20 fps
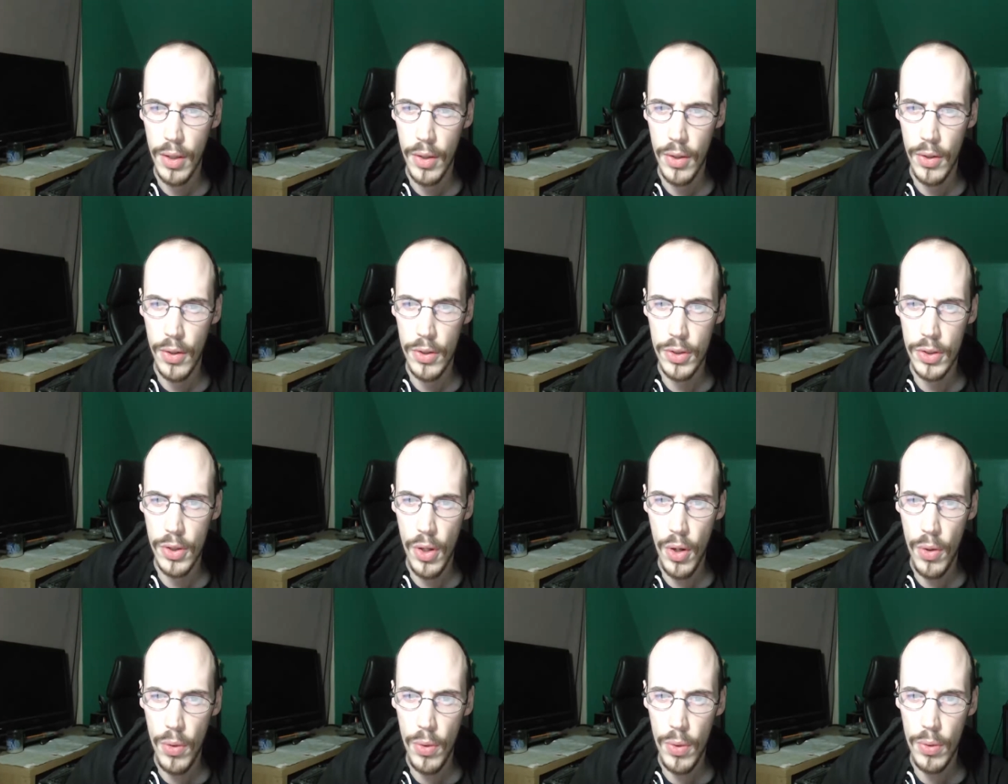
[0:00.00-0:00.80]
There's
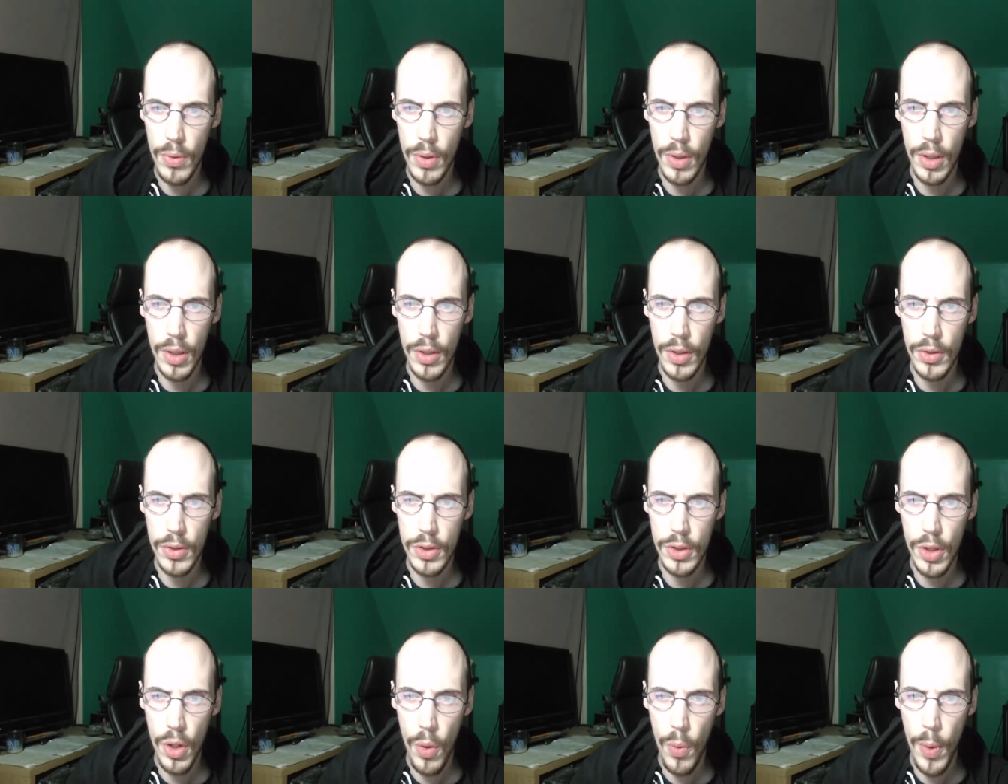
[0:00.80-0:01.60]
no
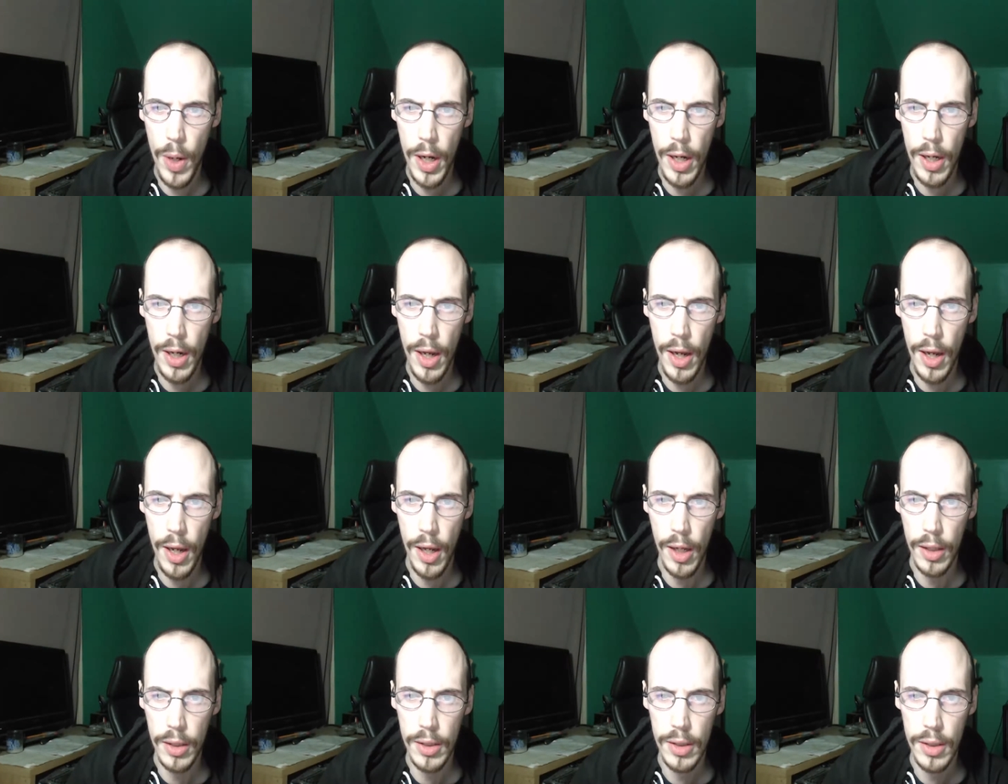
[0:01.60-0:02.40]
way in
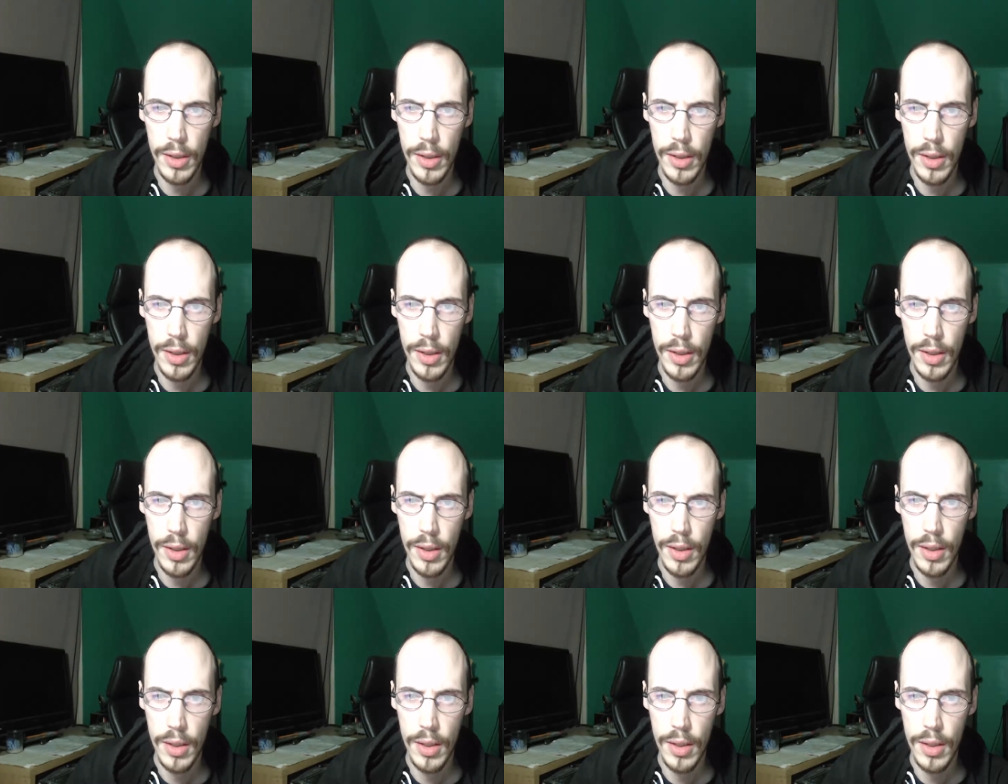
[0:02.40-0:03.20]
heck.
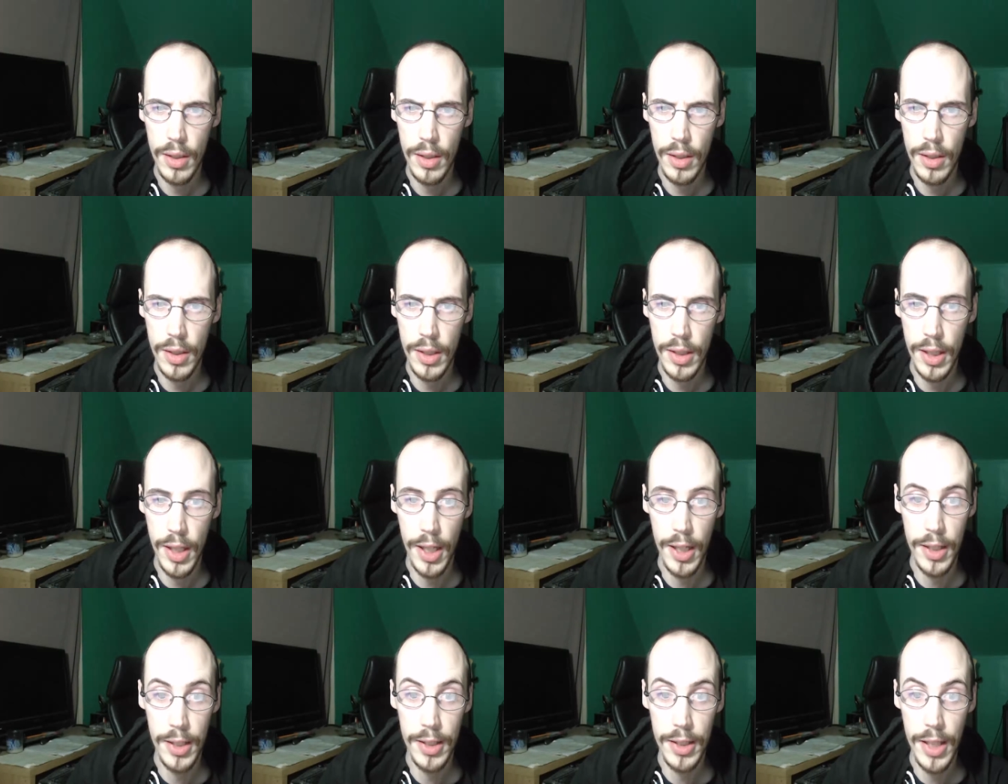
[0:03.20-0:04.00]

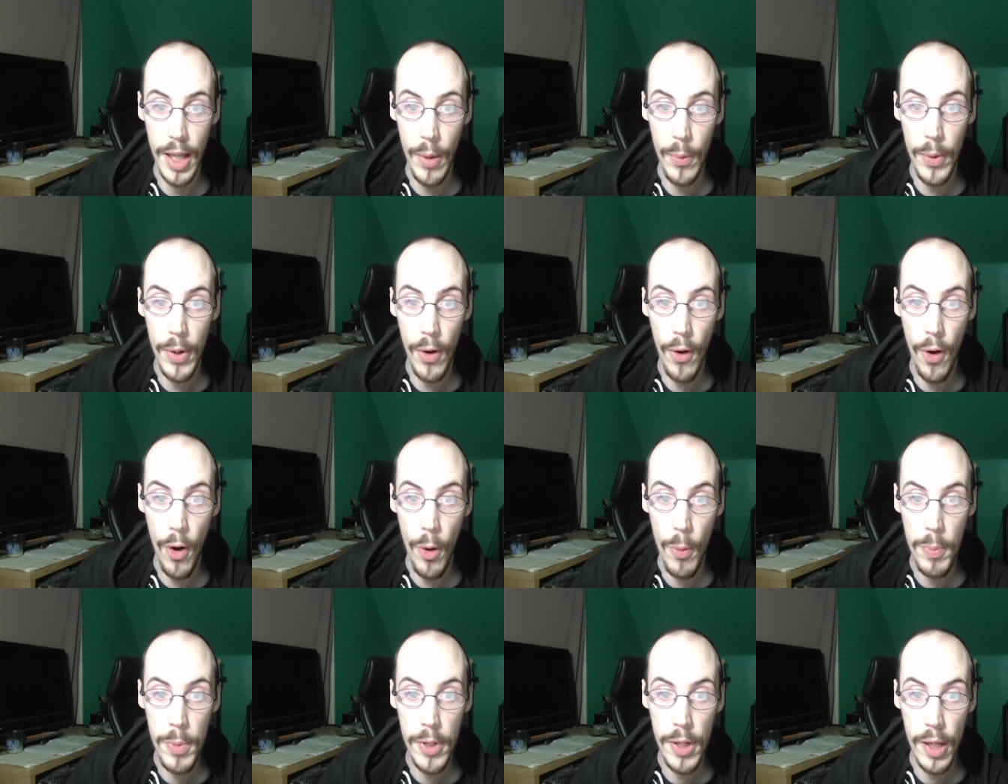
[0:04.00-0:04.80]
That we are
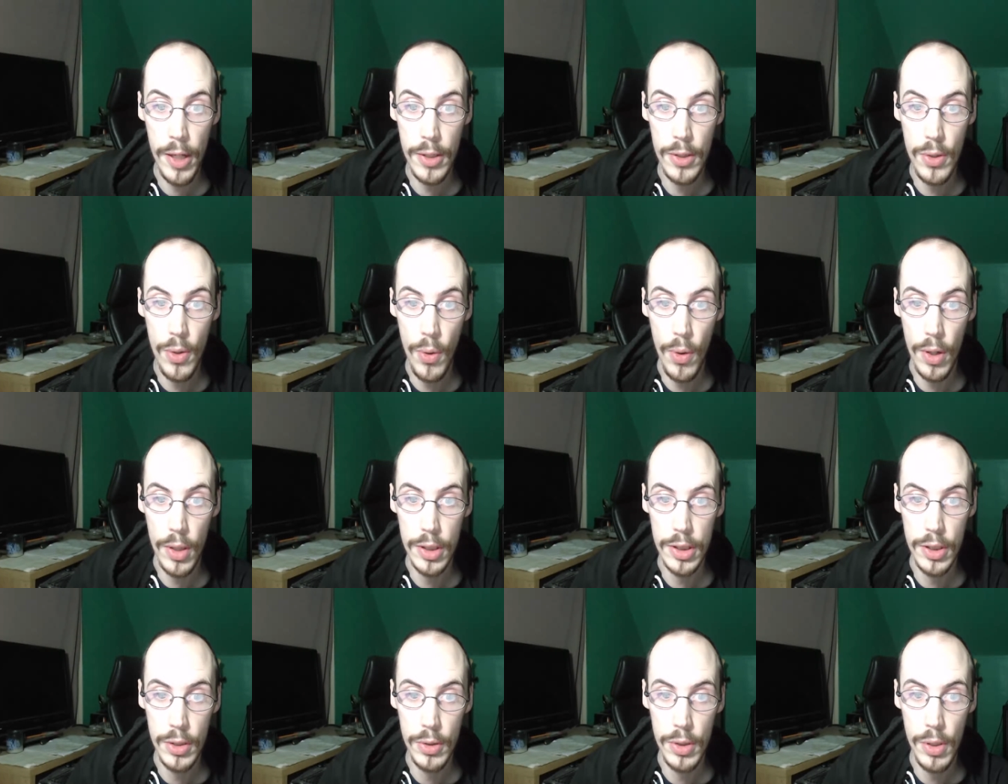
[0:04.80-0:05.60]
opening that door,
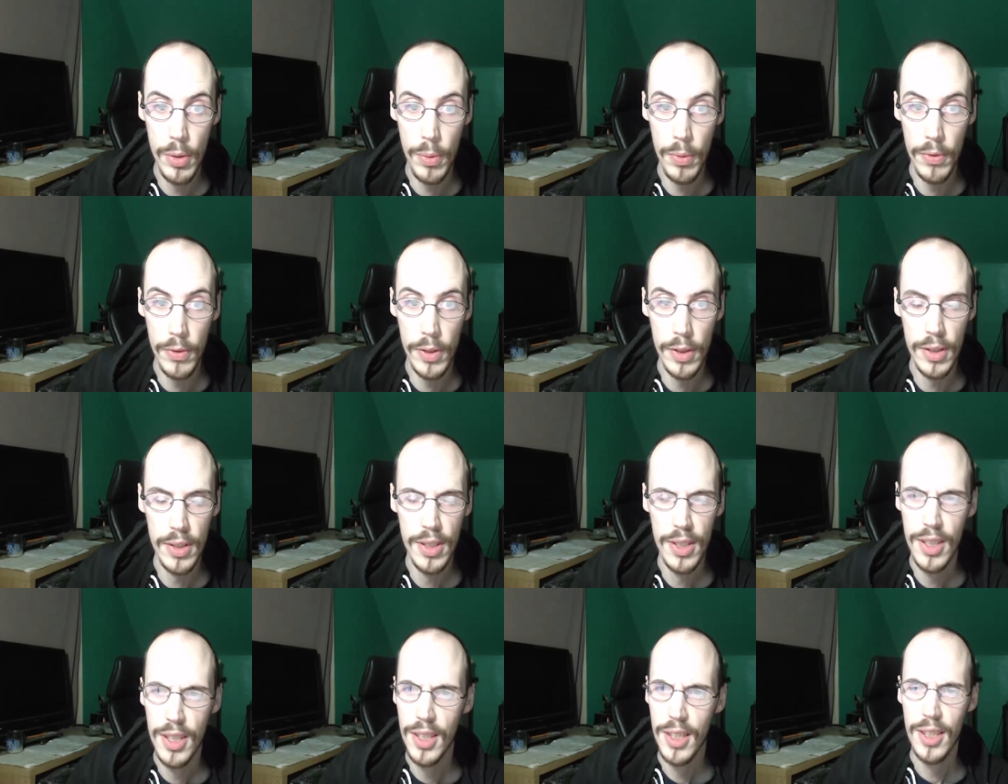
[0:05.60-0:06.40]
so deal with it.
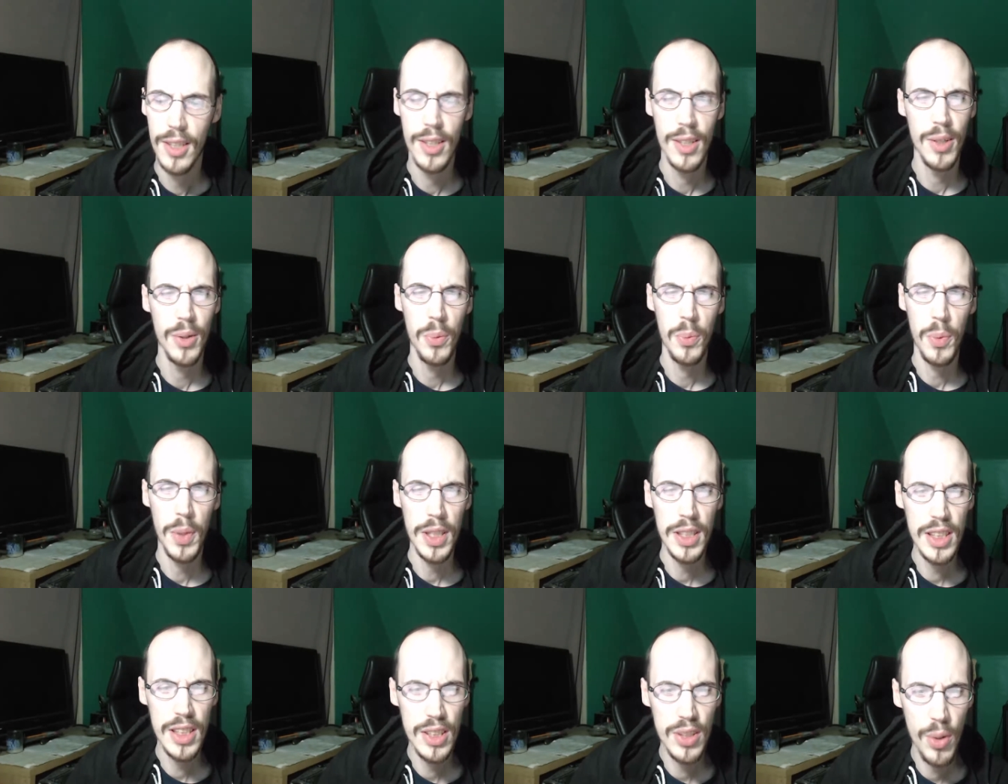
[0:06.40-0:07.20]
Why is
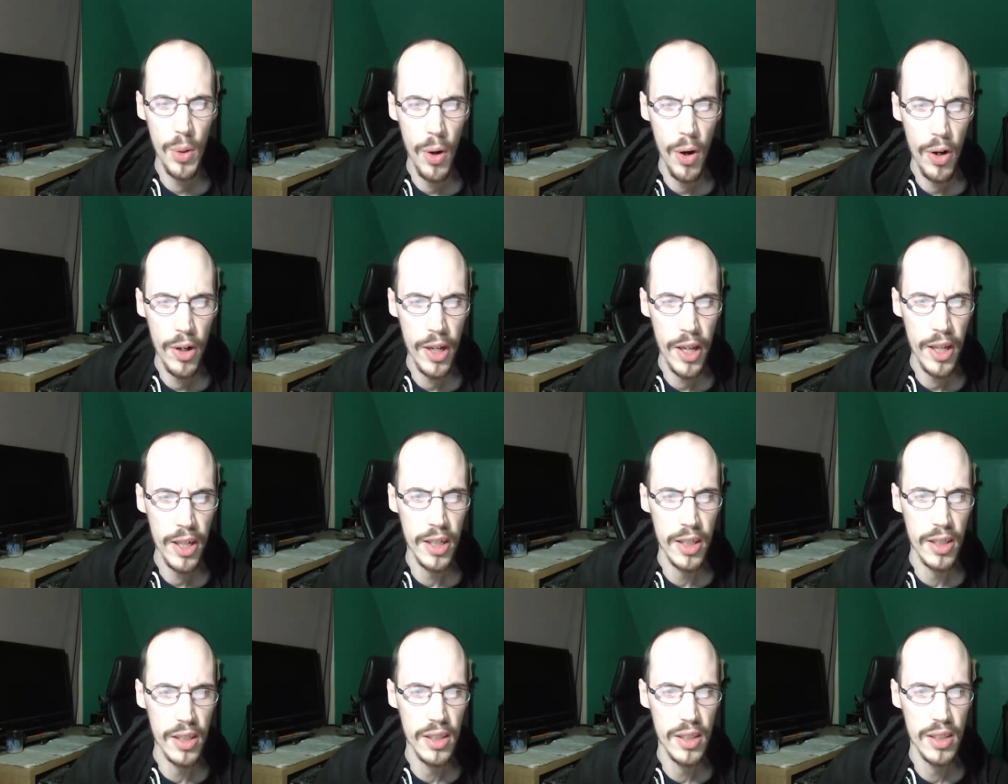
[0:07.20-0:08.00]
he so hard-headed?